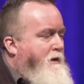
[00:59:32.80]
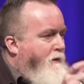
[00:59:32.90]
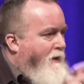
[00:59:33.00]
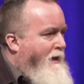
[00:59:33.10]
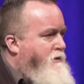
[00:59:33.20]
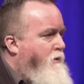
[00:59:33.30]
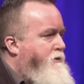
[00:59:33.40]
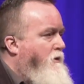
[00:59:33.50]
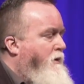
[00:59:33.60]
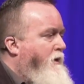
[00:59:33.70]
said, that's what's
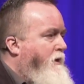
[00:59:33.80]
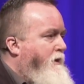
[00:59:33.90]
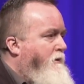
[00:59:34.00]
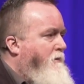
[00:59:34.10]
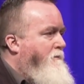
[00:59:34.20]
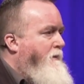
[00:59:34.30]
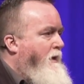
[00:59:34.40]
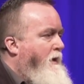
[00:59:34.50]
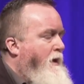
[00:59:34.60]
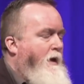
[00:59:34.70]
going on here.
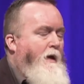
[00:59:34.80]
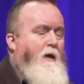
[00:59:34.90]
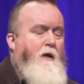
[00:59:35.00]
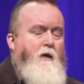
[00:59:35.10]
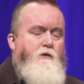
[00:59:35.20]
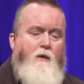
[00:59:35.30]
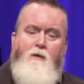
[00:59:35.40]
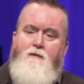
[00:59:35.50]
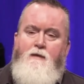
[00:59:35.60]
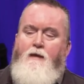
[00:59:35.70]
So I'm
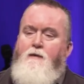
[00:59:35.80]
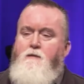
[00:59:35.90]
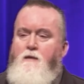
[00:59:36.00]
not saying it's